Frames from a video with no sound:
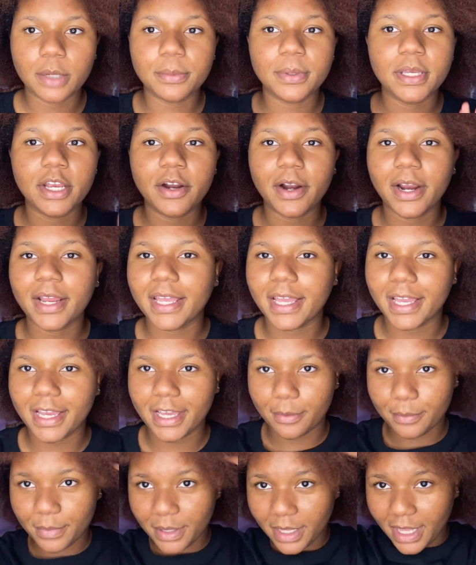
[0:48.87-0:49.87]
Here I
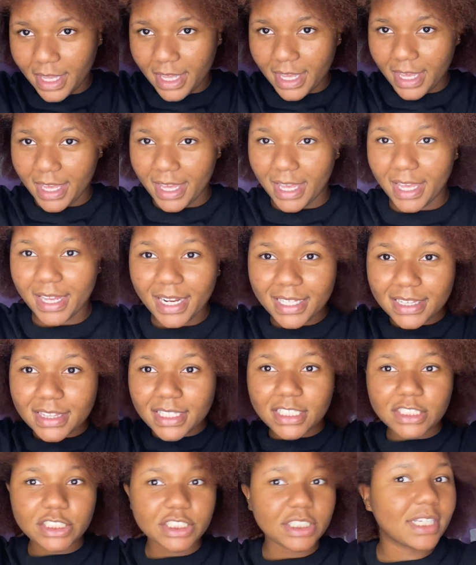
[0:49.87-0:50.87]
am, and I think
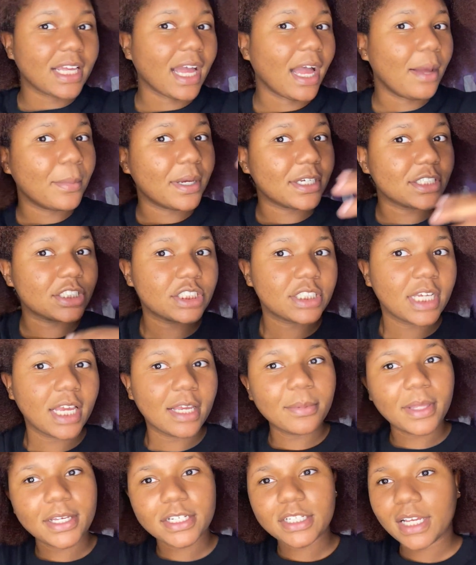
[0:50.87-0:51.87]
she got my shape.
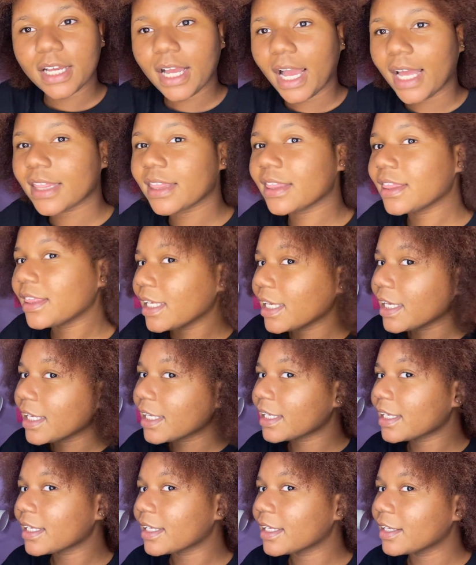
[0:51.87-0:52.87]
I
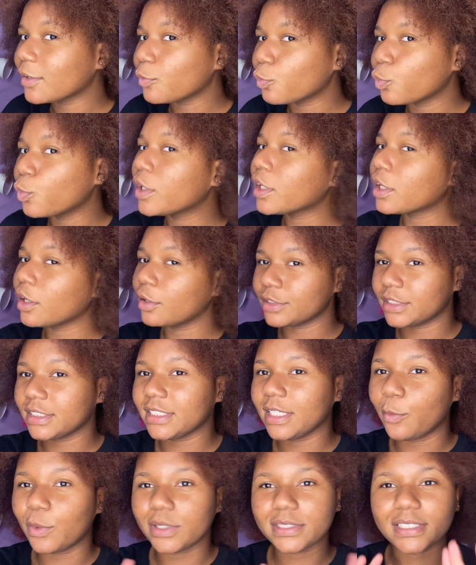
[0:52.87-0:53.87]
think we're gonna see
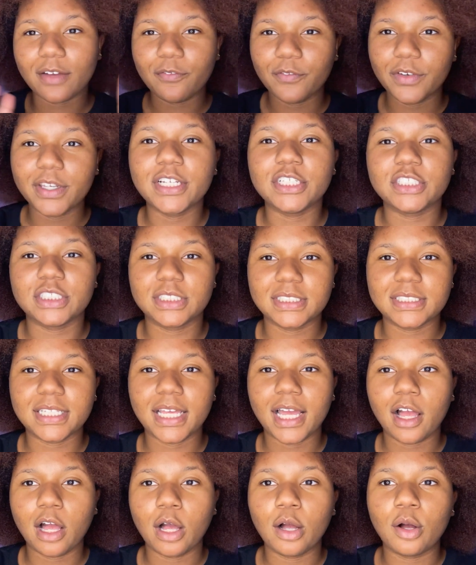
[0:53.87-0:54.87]
once I finish the
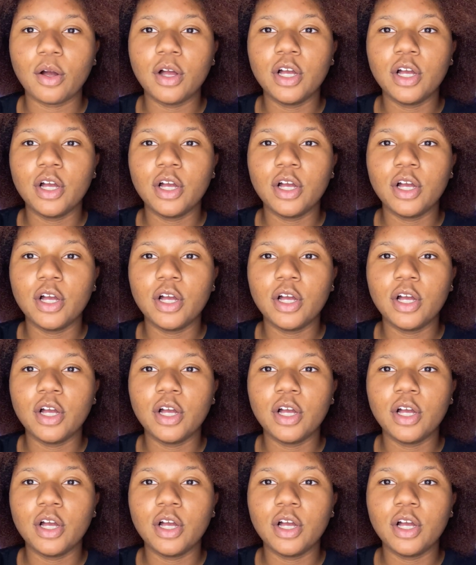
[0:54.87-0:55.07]
style,